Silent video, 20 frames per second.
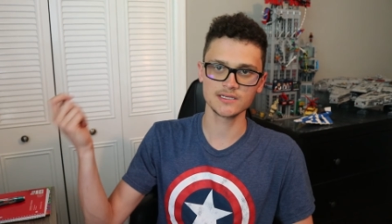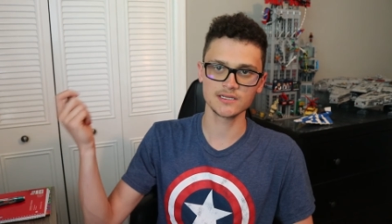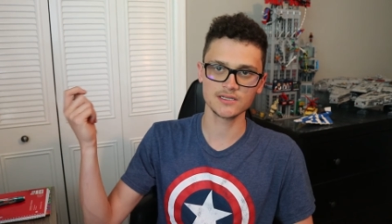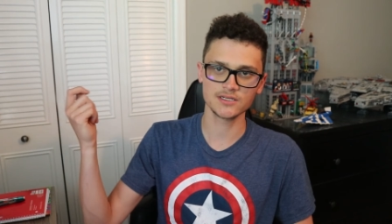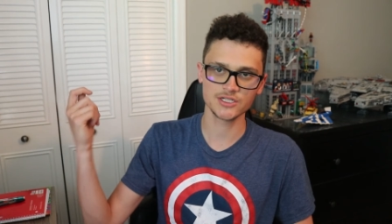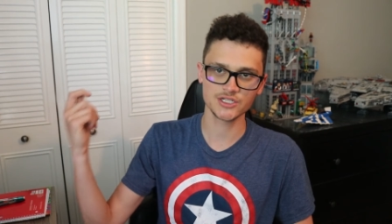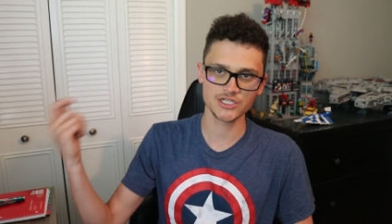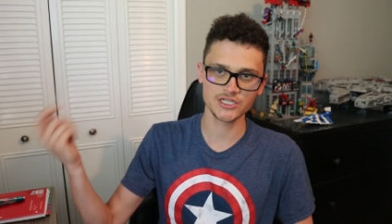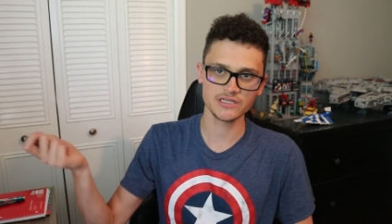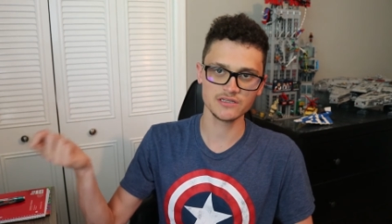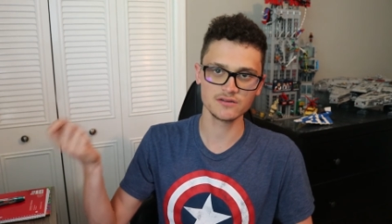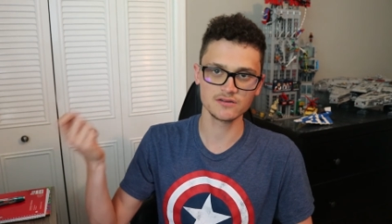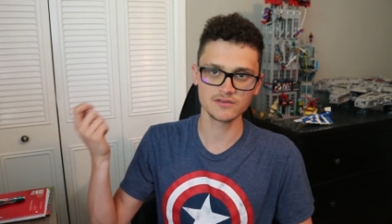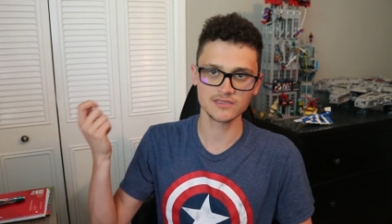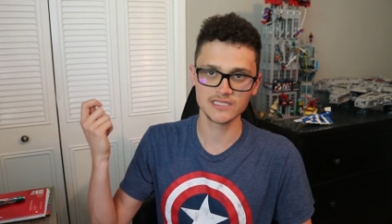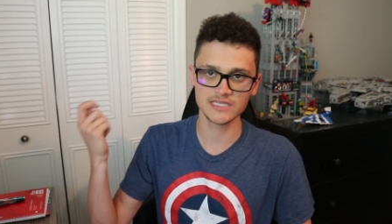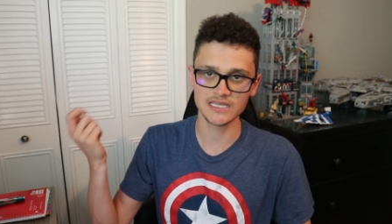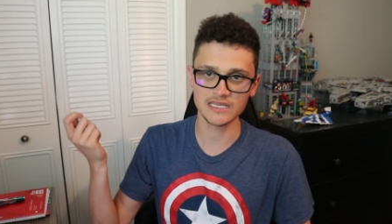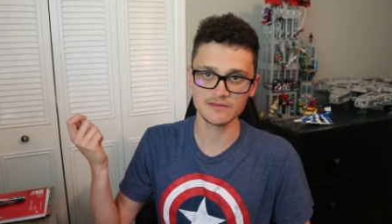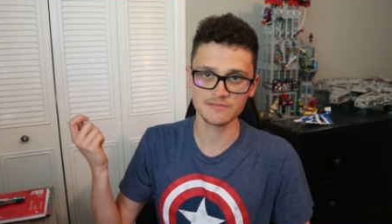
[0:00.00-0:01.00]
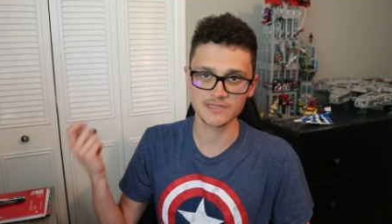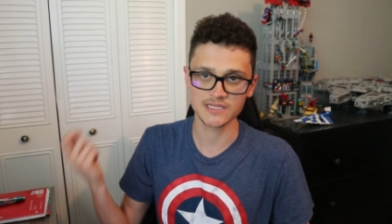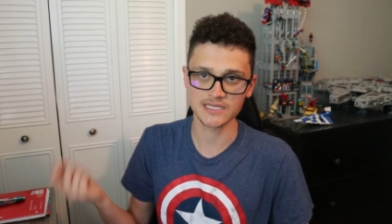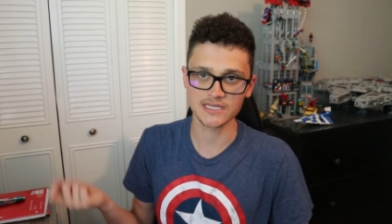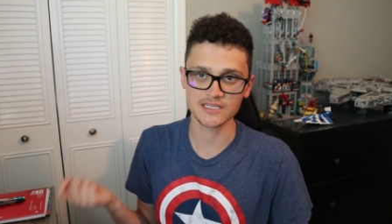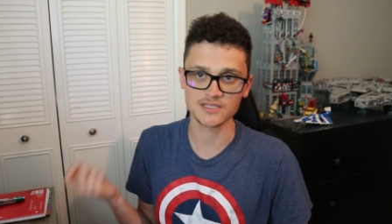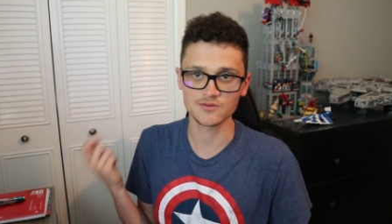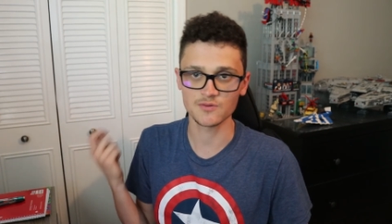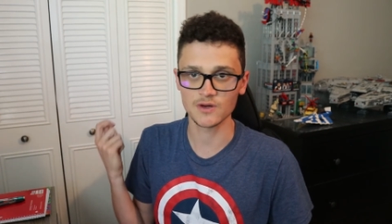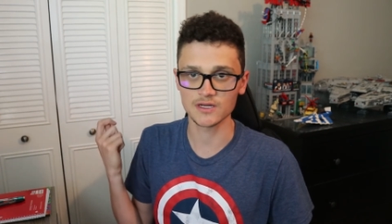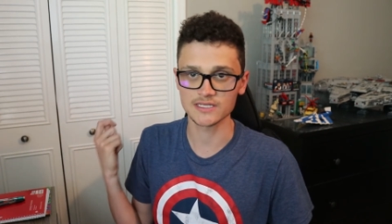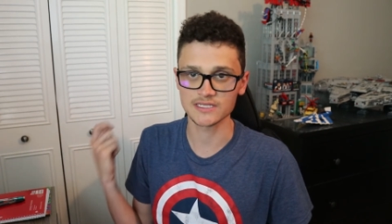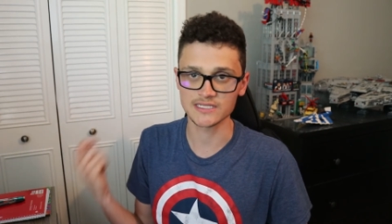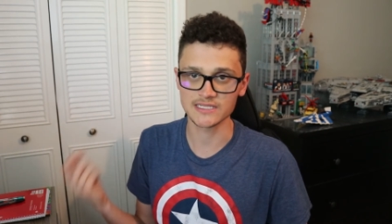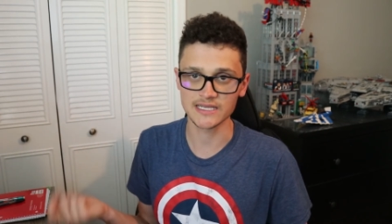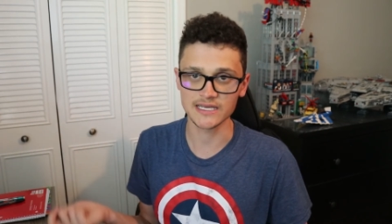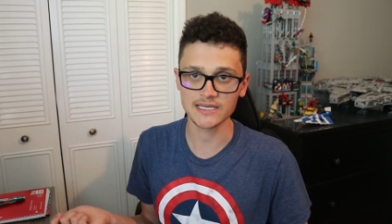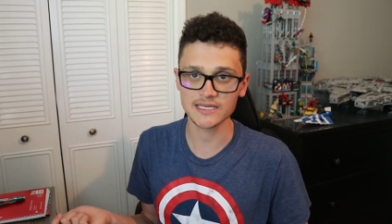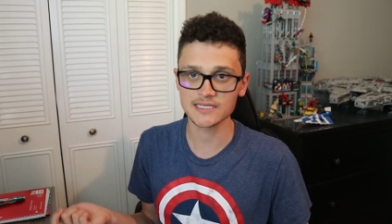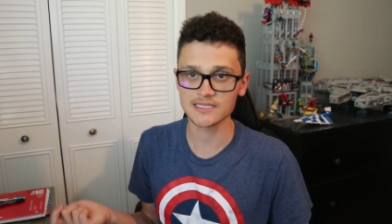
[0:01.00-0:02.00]
S.H.I.E.L.D. Team
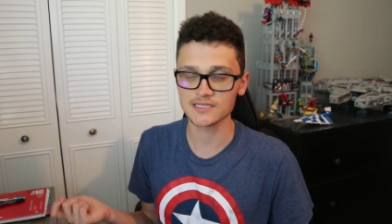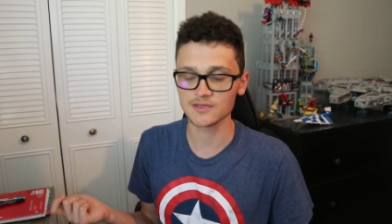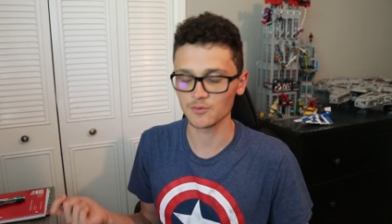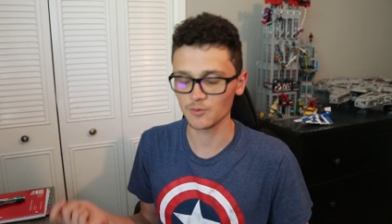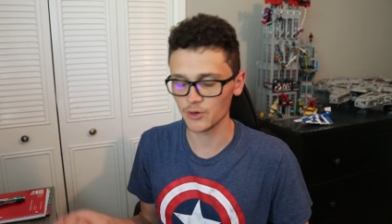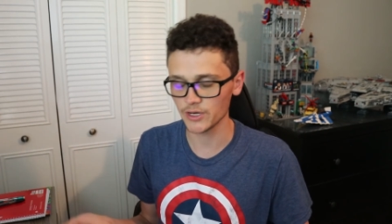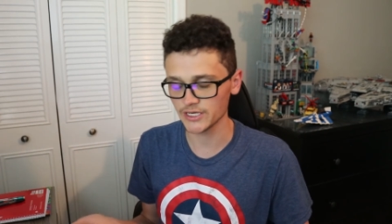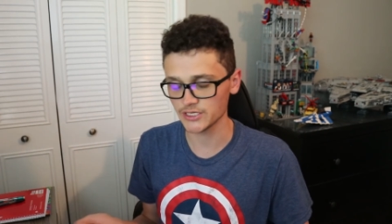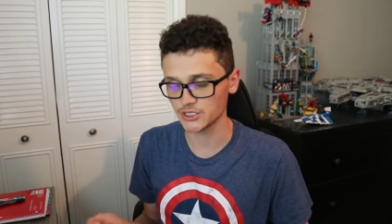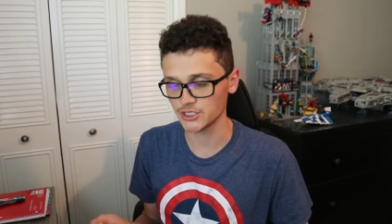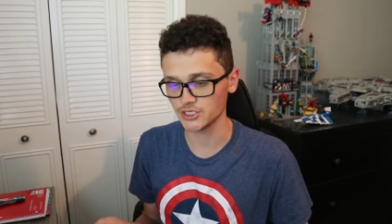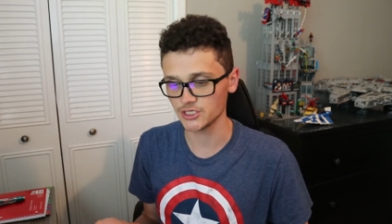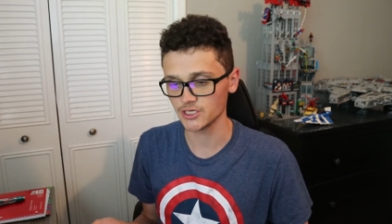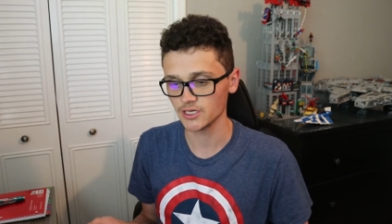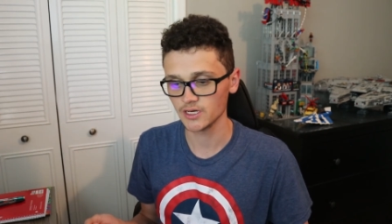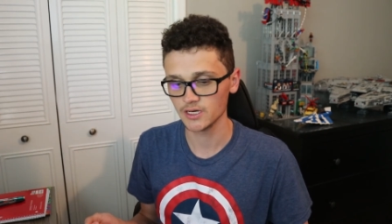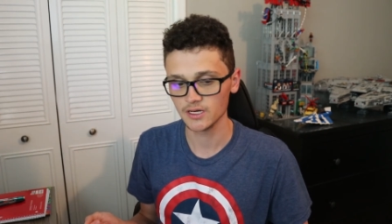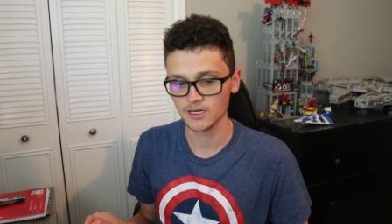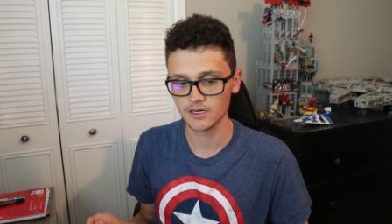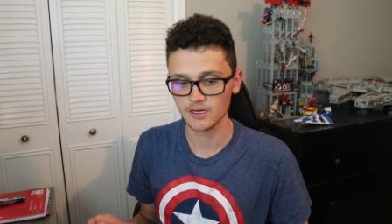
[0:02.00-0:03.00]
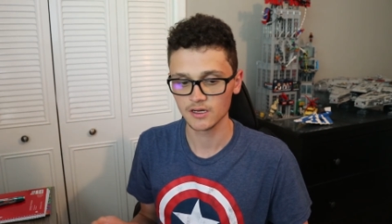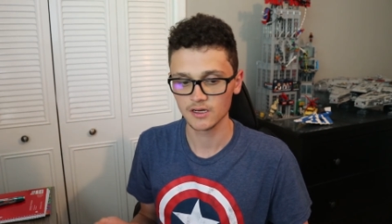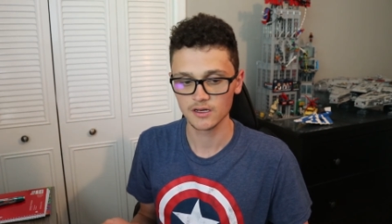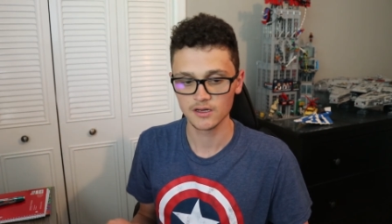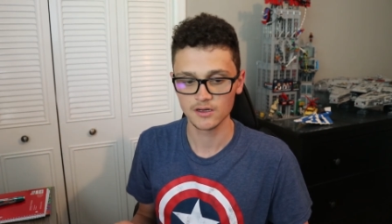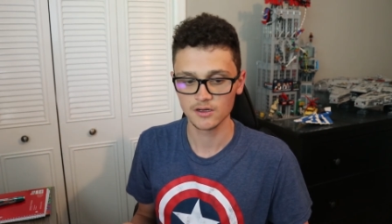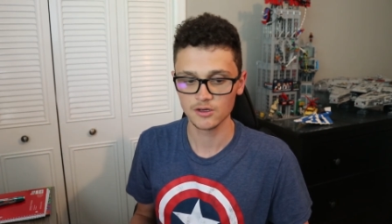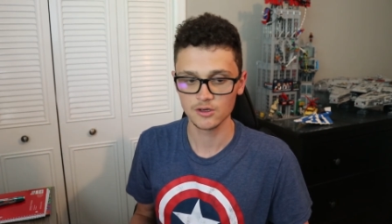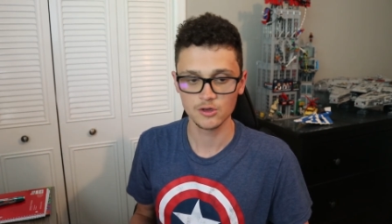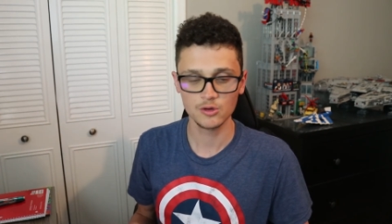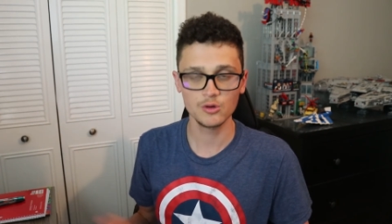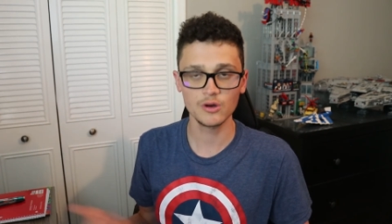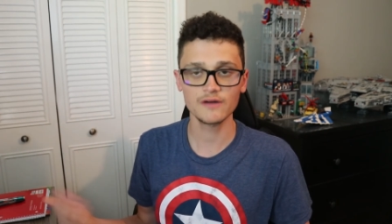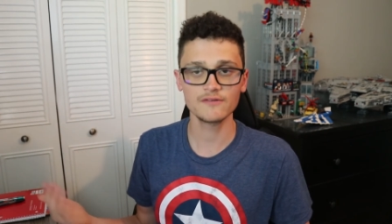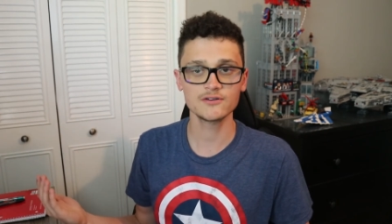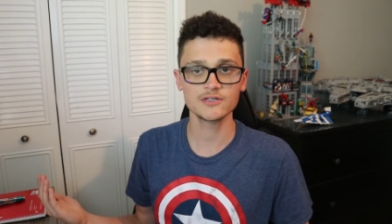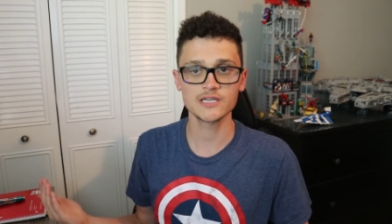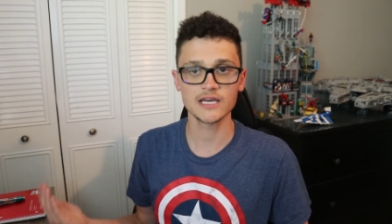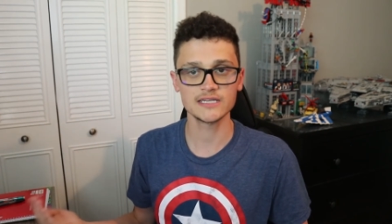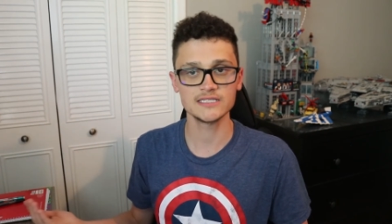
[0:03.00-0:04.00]
616, which
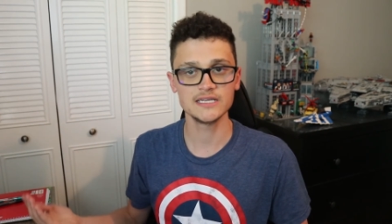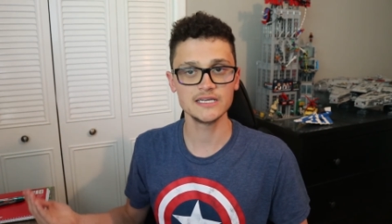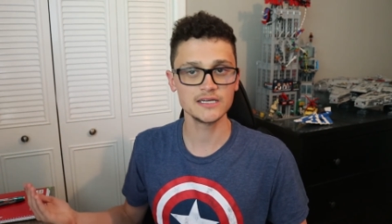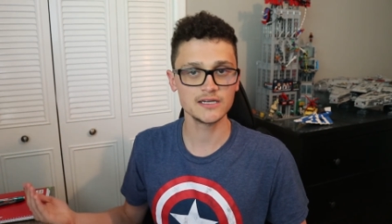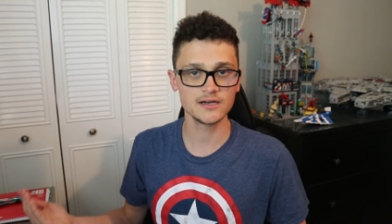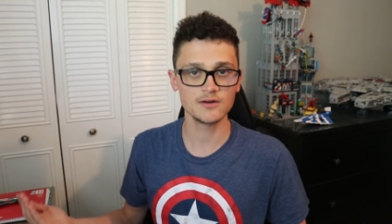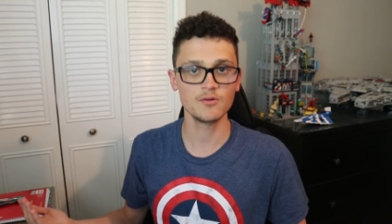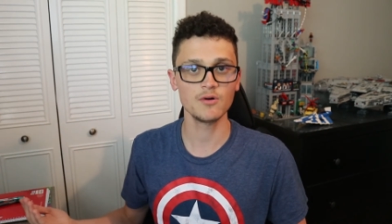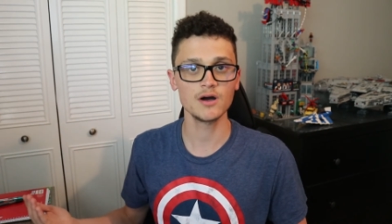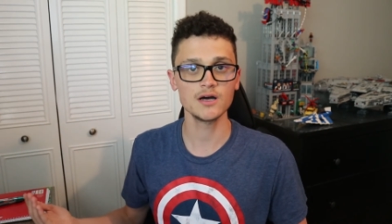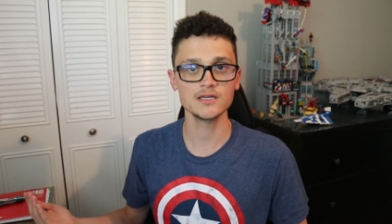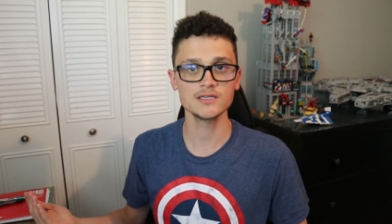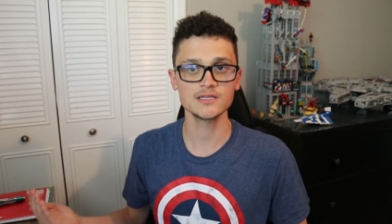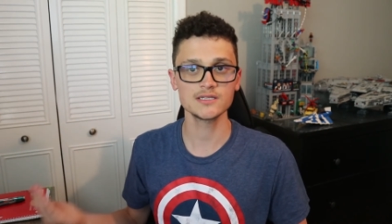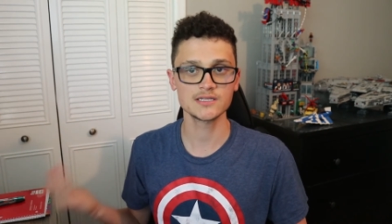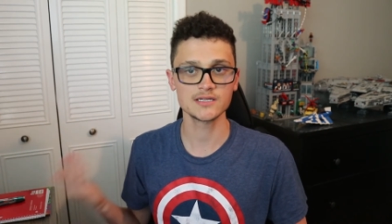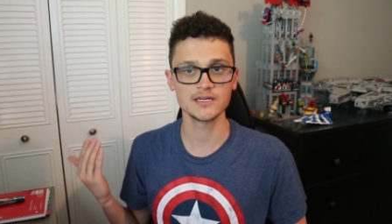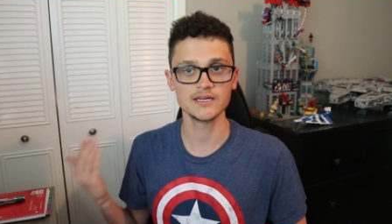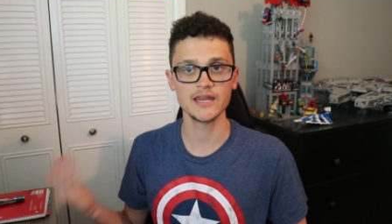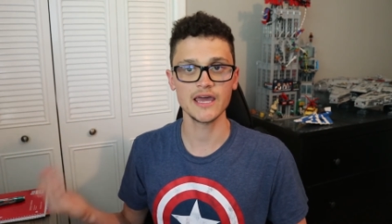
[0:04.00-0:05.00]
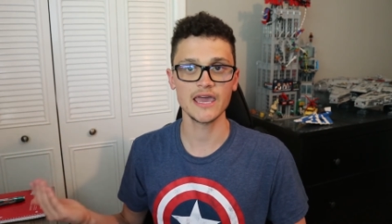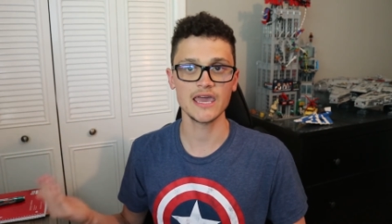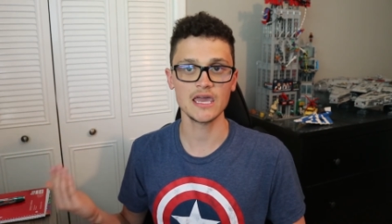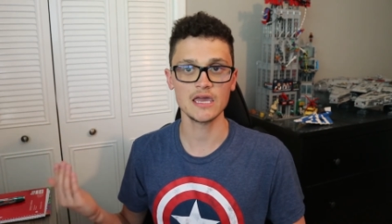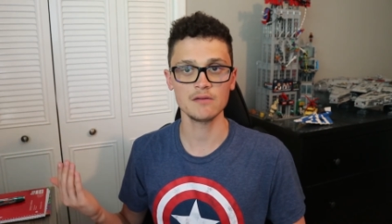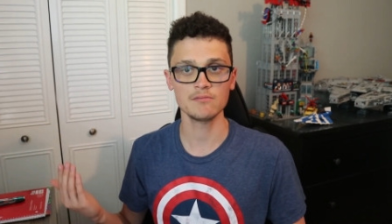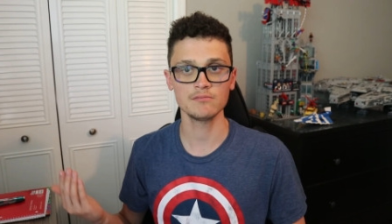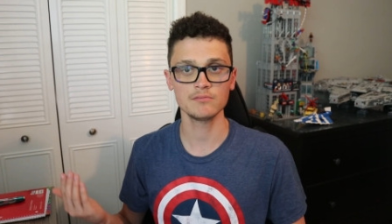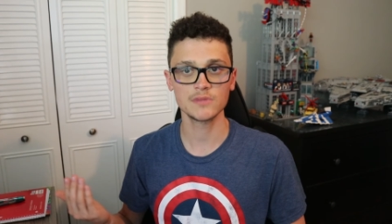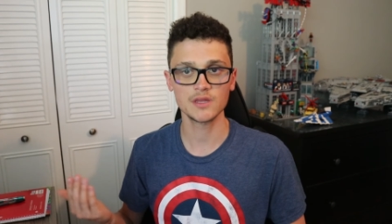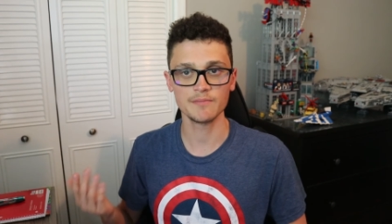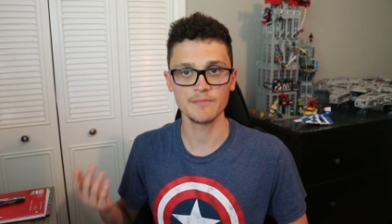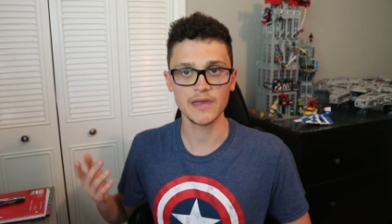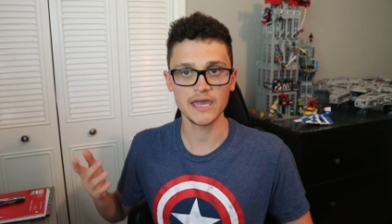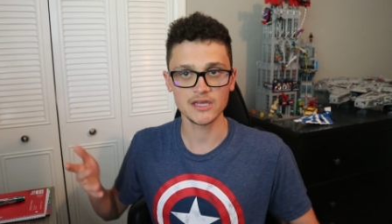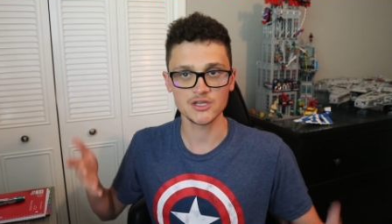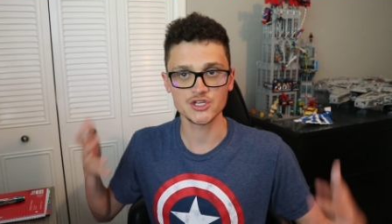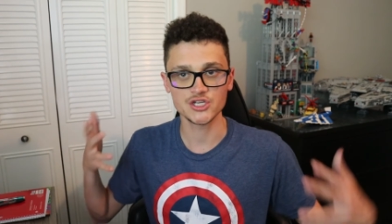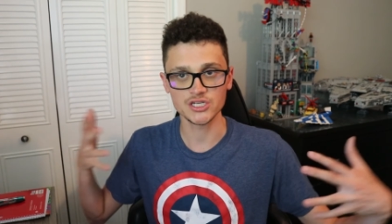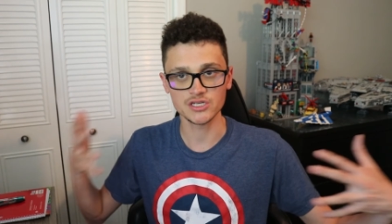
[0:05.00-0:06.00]
whoever's idea it was to name the
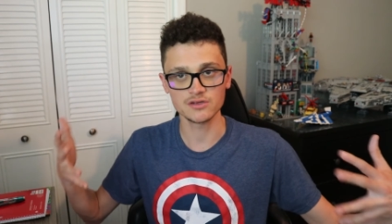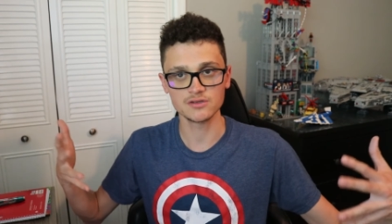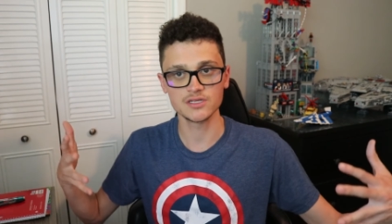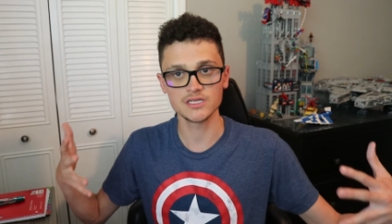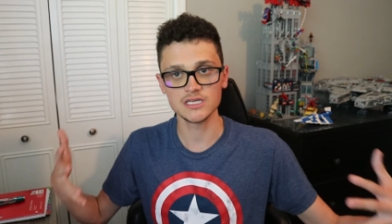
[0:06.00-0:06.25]
main S.H.I.E.L.D.